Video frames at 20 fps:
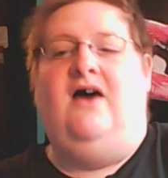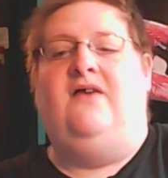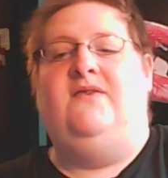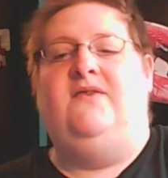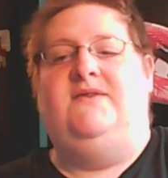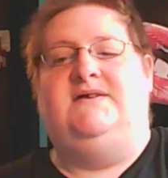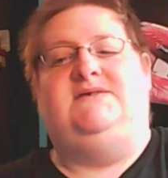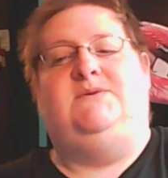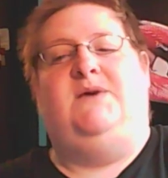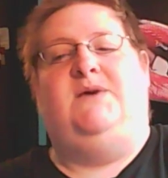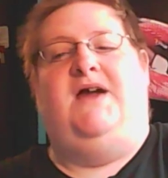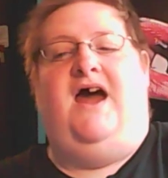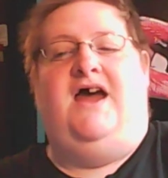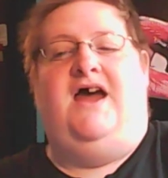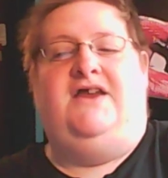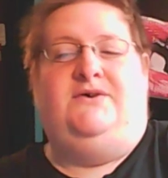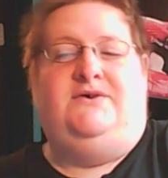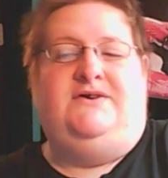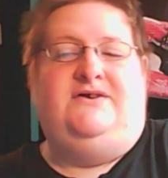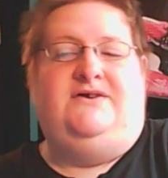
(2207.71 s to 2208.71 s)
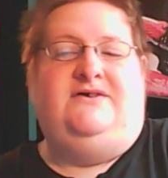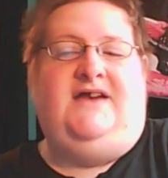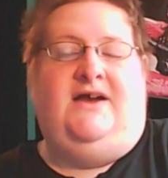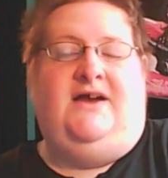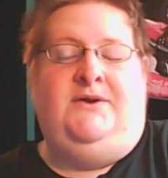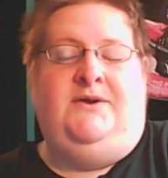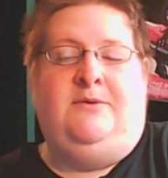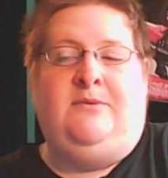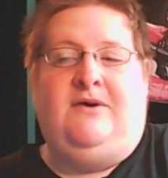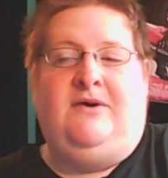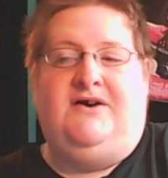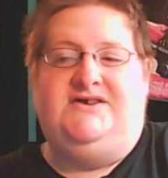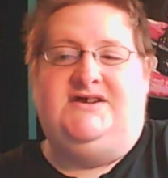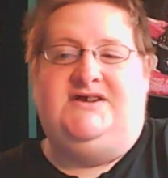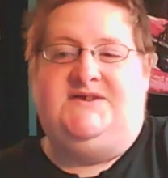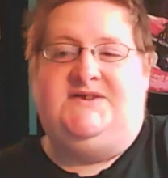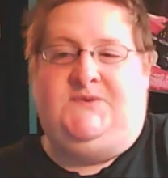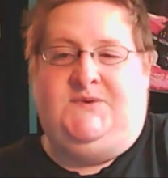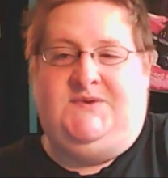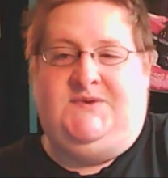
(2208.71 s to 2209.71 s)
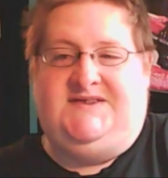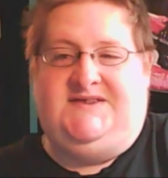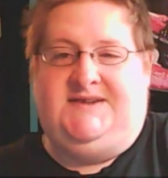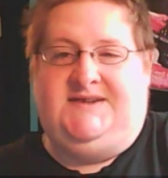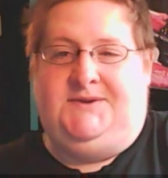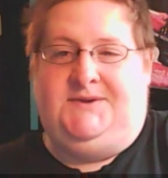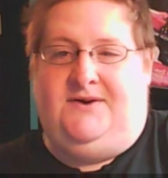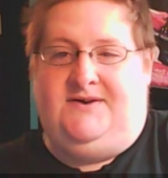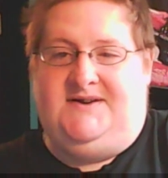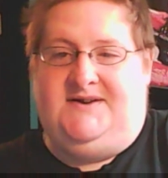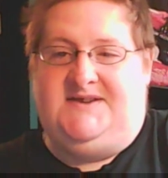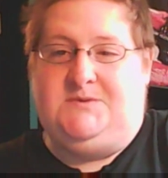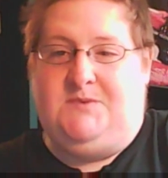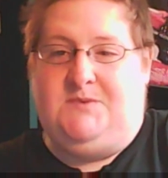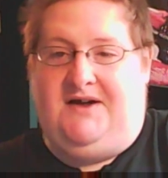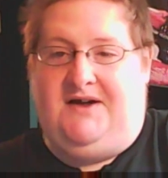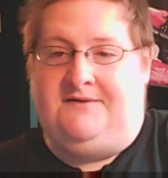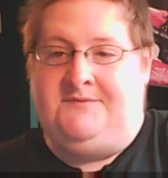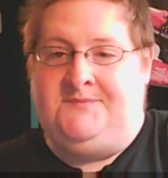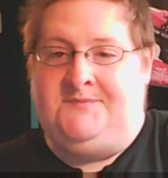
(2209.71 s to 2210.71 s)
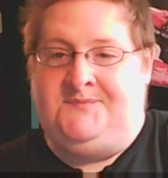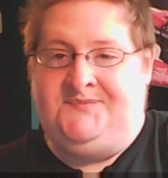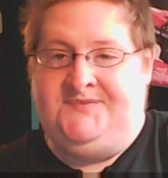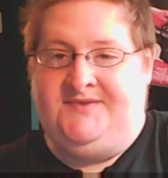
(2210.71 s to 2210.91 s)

This way I know to count your projects for this along as well.